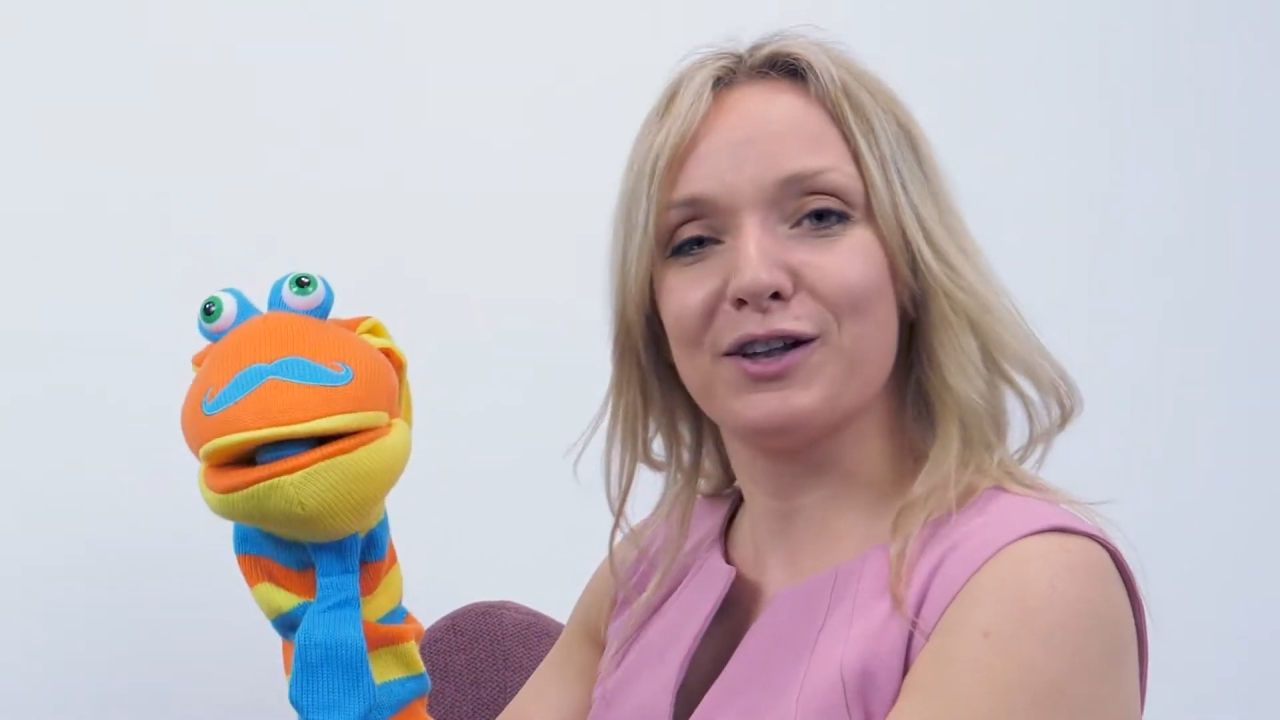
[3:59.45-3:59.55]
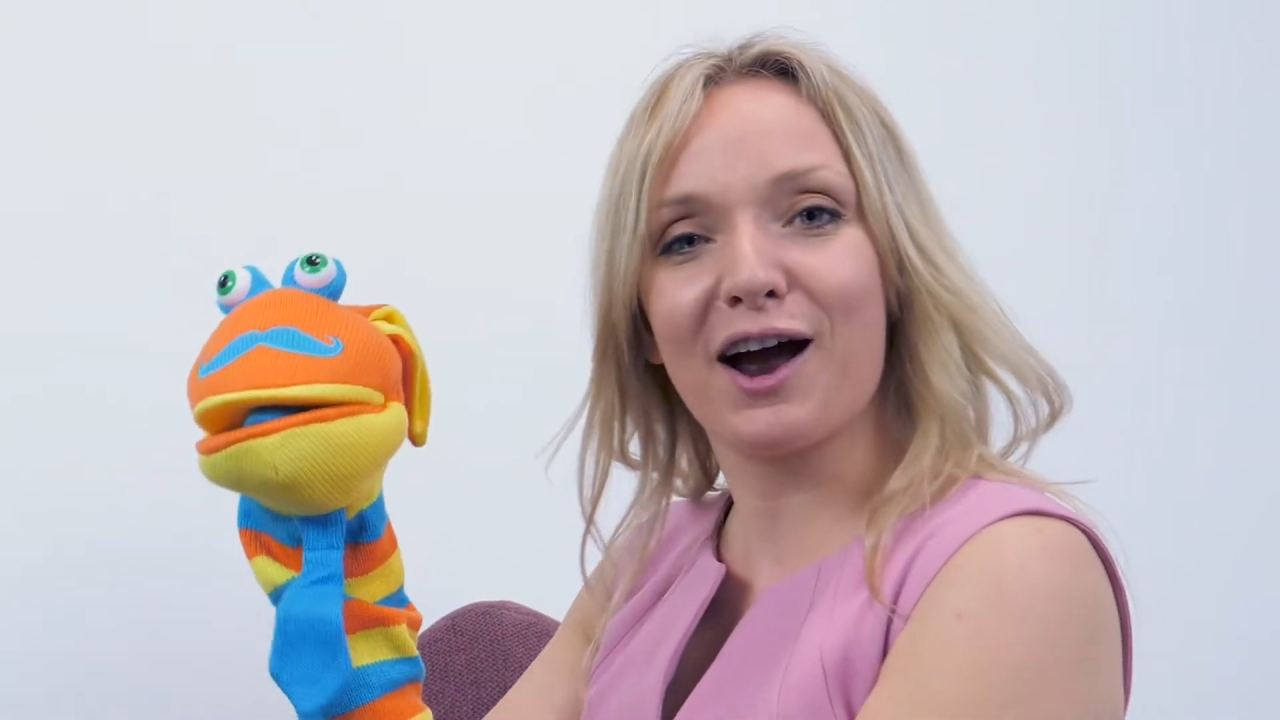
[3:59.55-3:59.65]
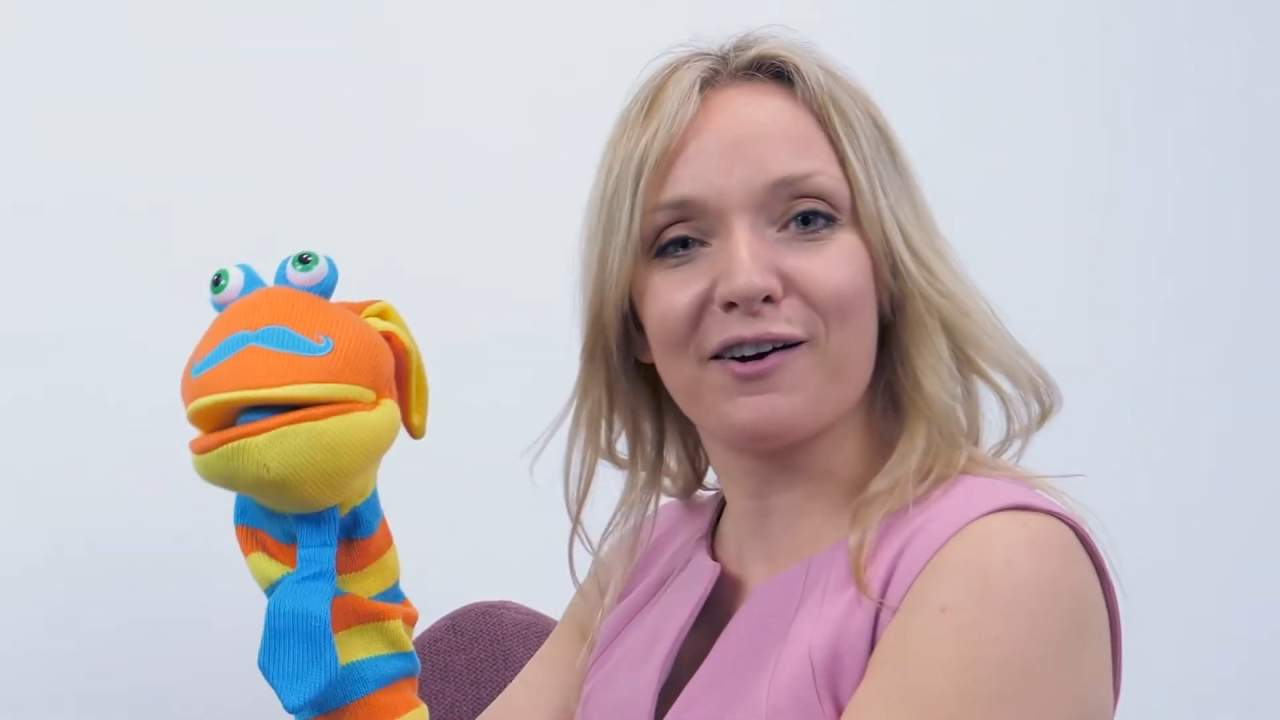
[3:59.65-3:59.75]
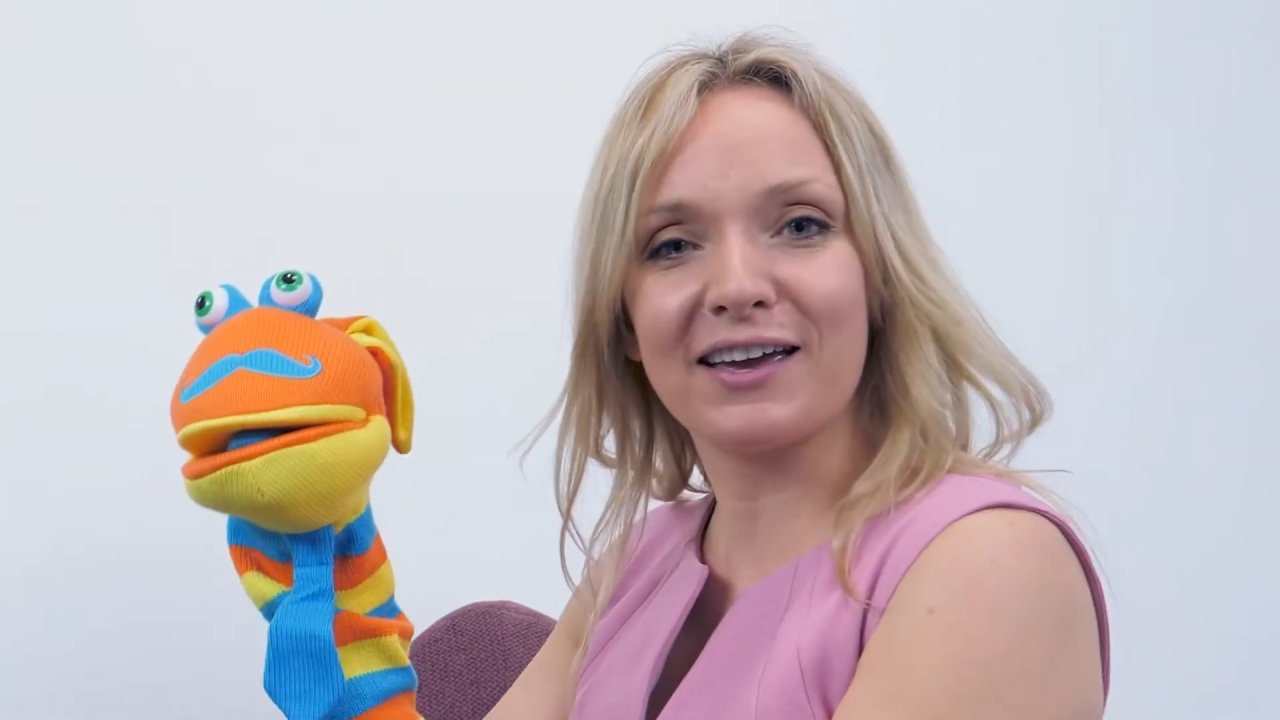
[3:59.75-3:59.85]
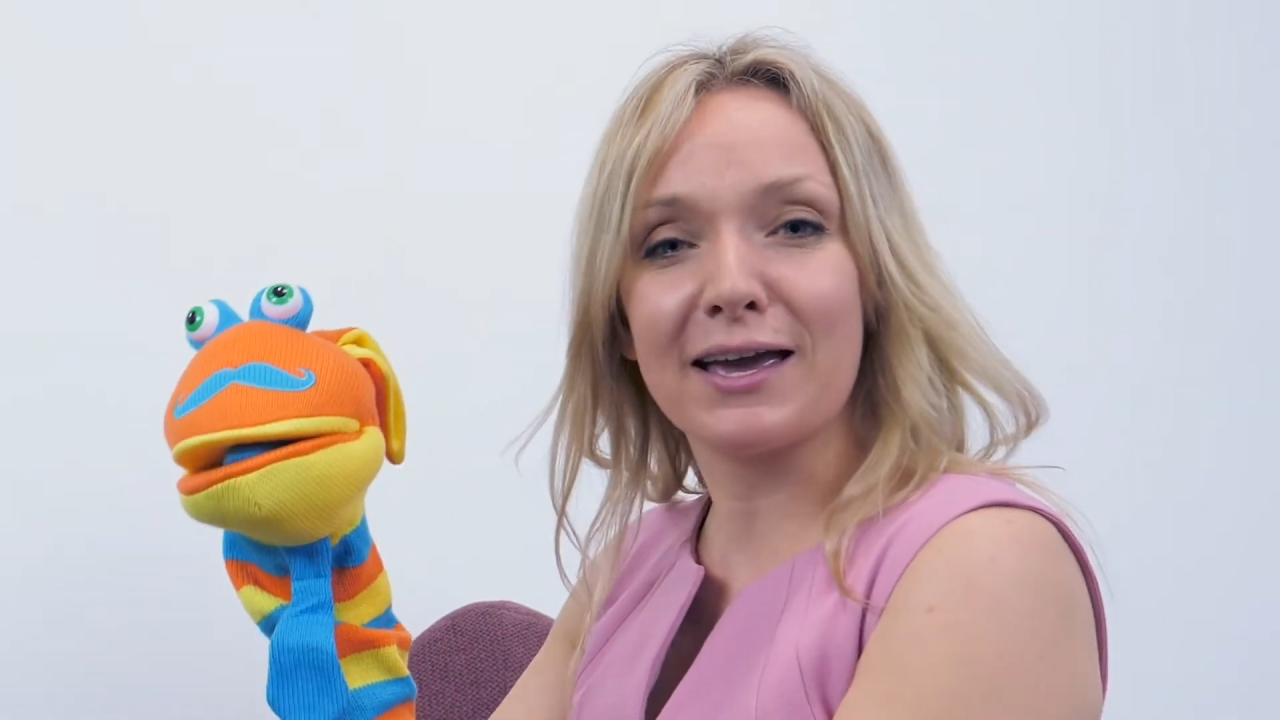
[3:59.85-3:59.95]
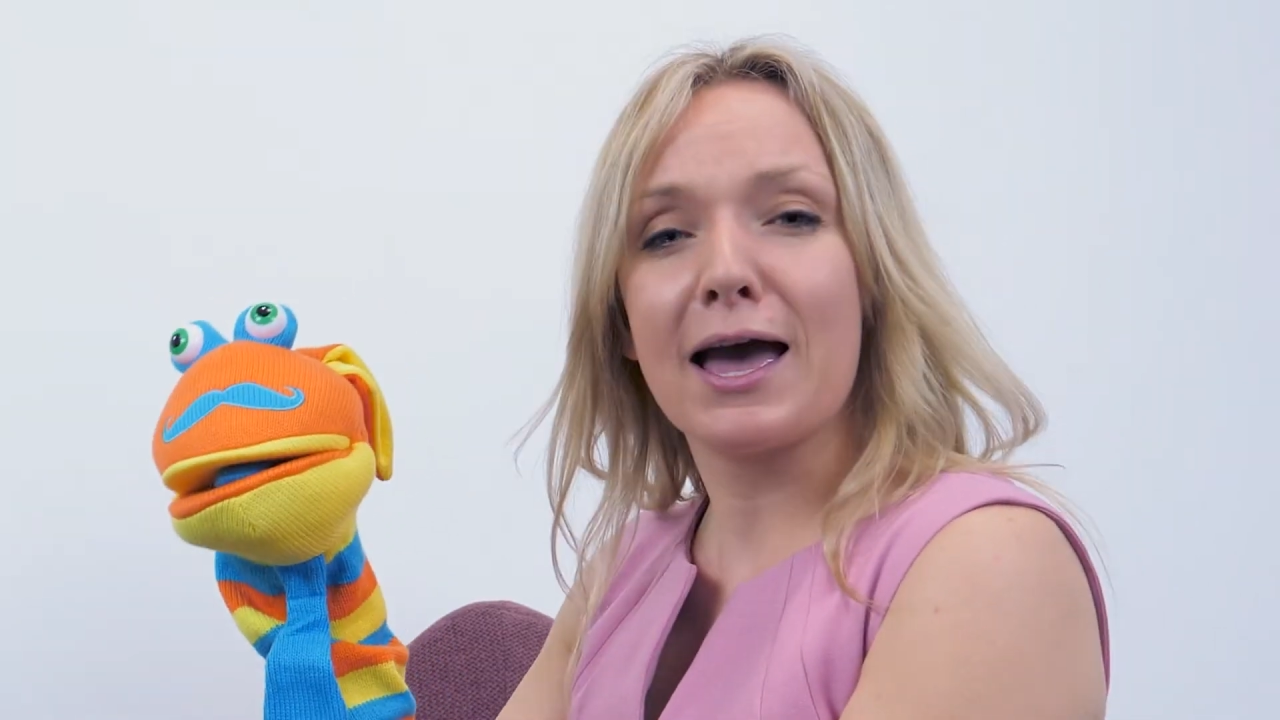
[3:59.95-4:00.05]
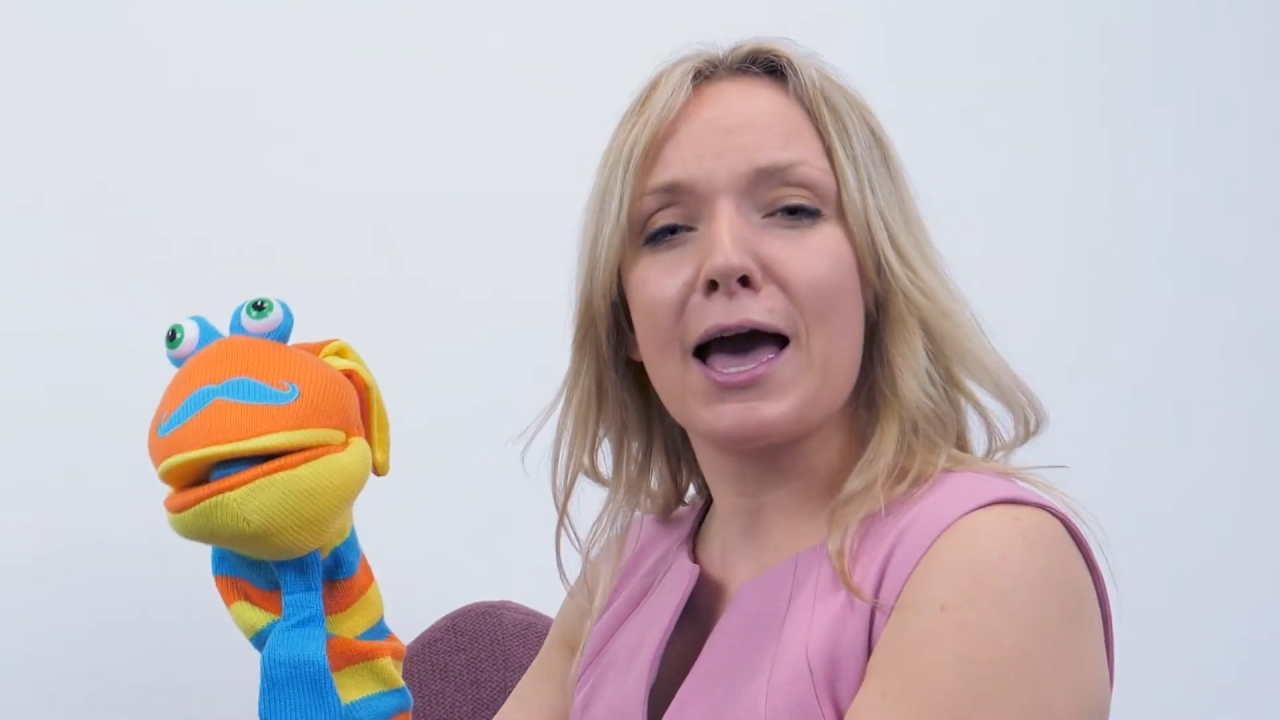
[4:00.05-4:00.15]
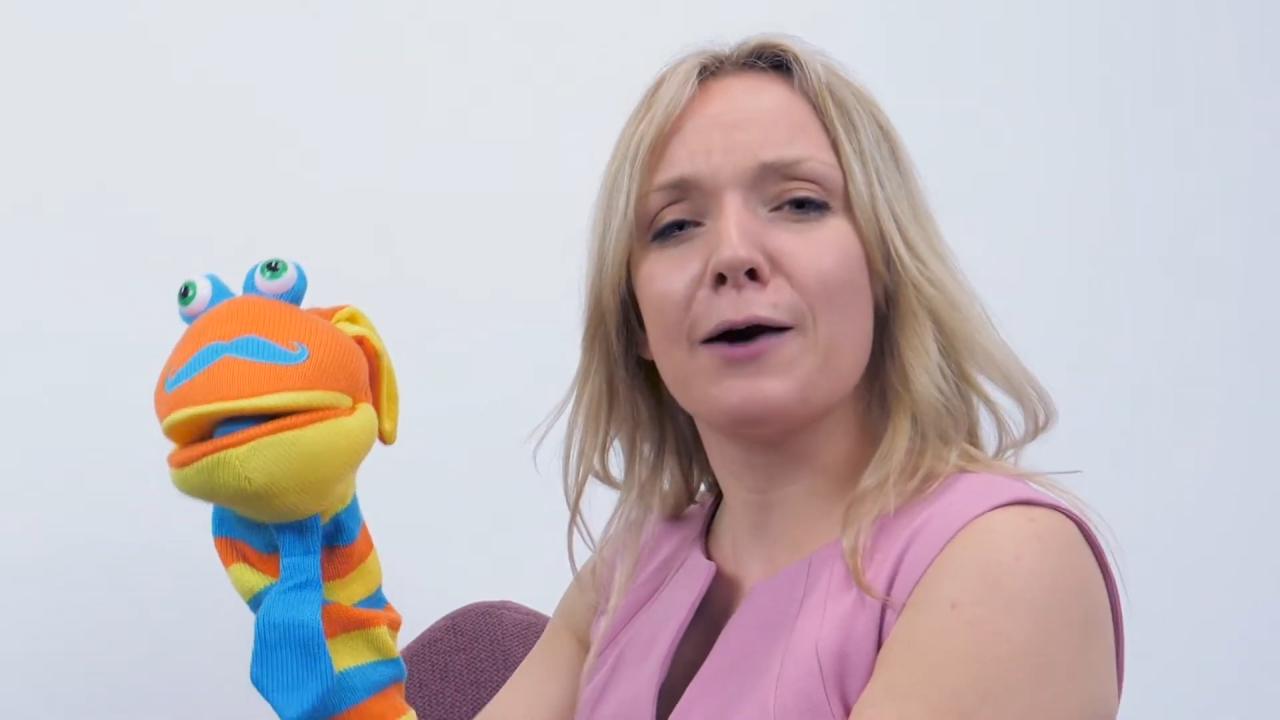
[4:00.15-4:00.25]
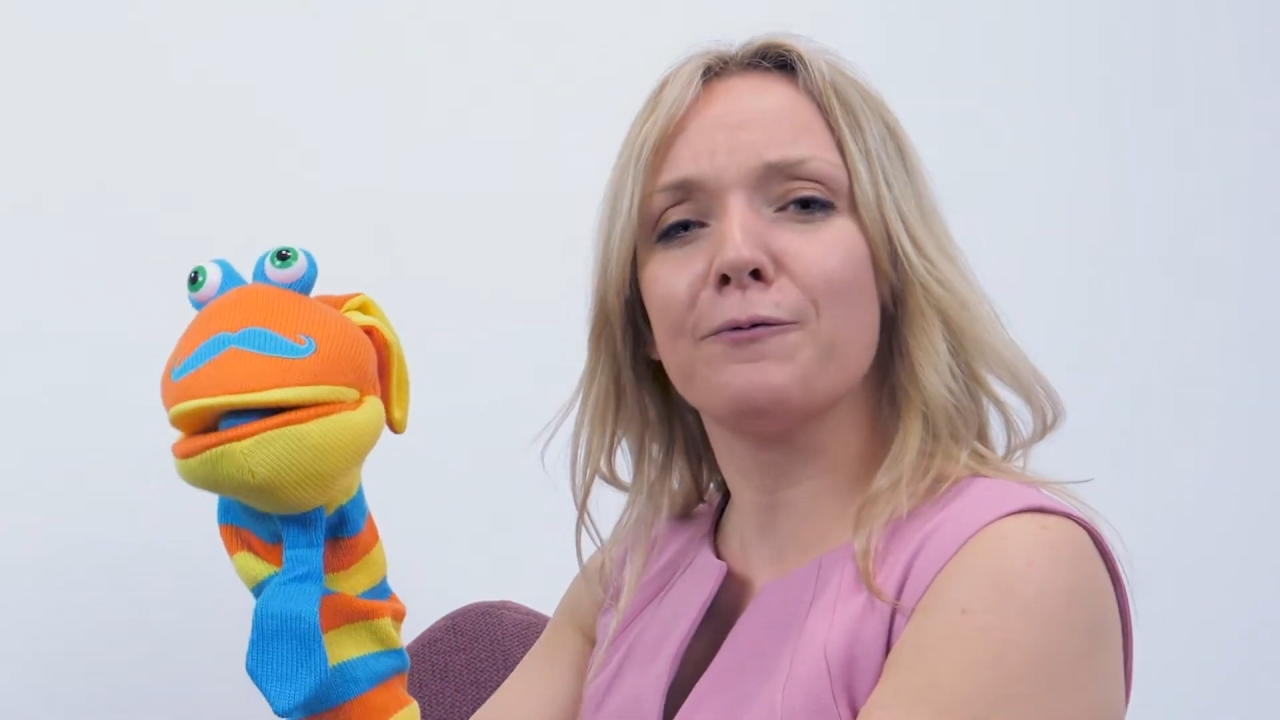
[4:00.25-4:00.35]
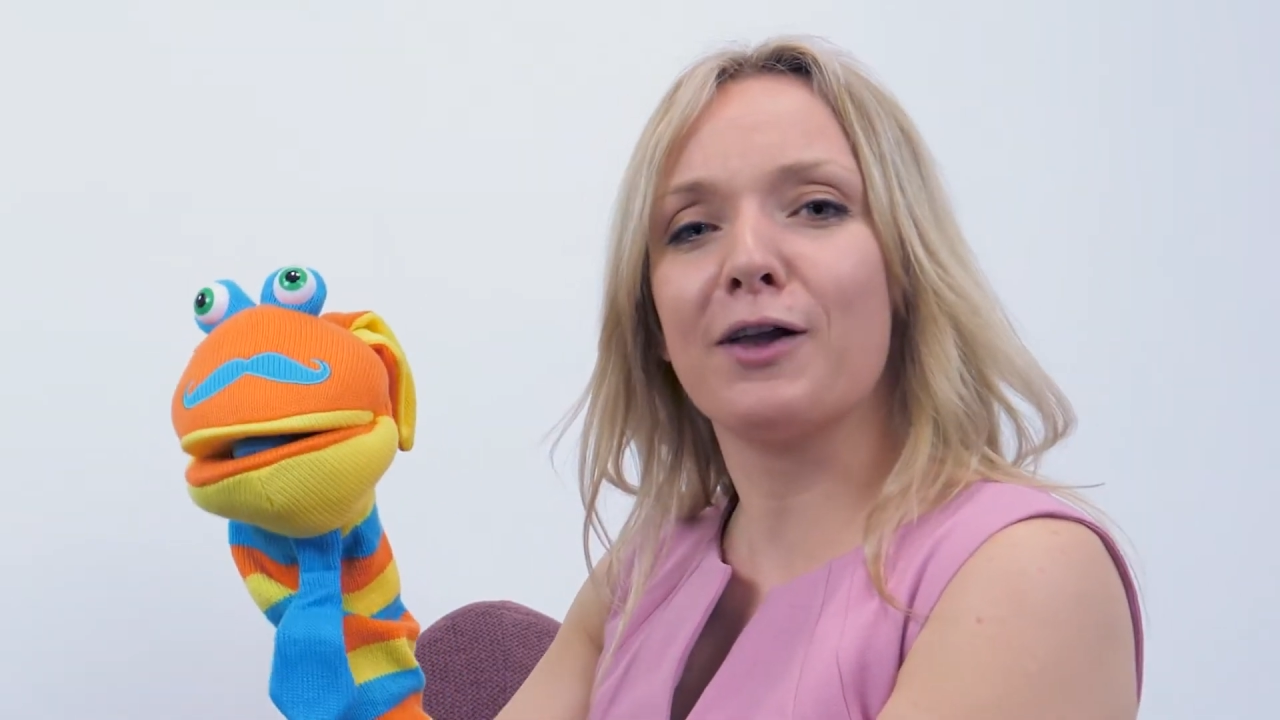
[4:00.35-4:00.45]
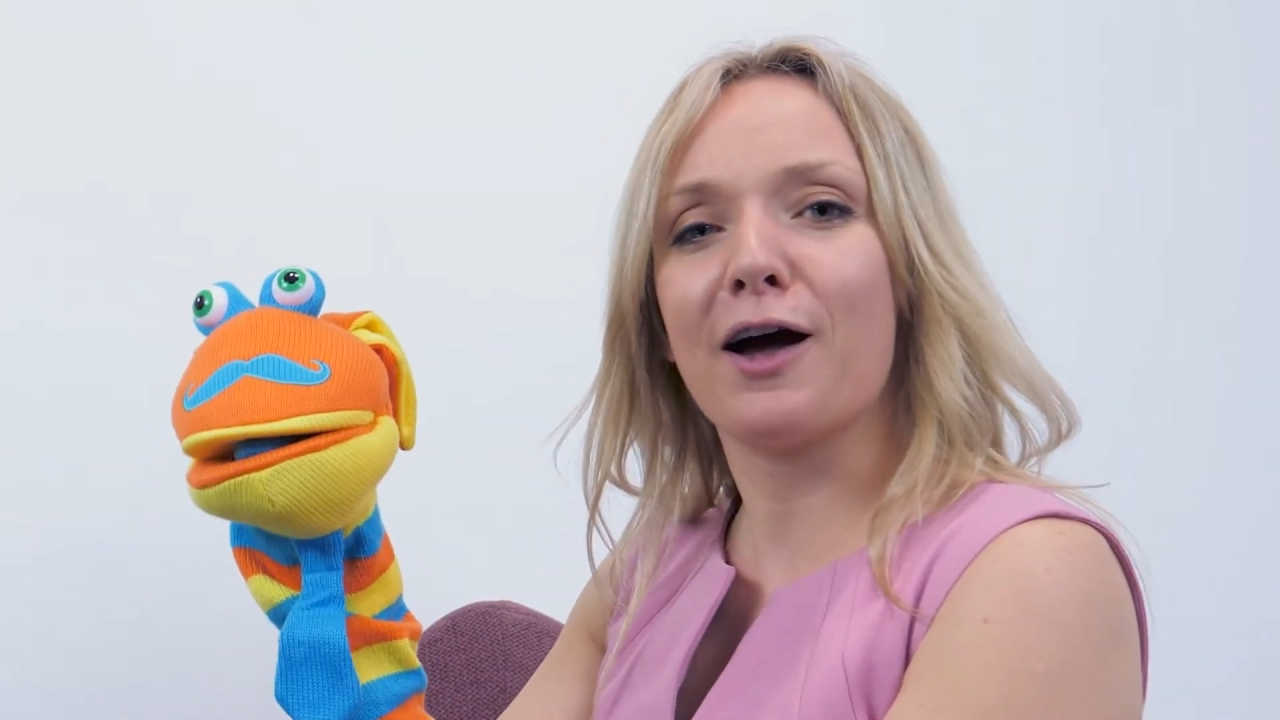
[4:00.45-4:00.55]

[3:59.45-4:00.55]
Harry. Helpful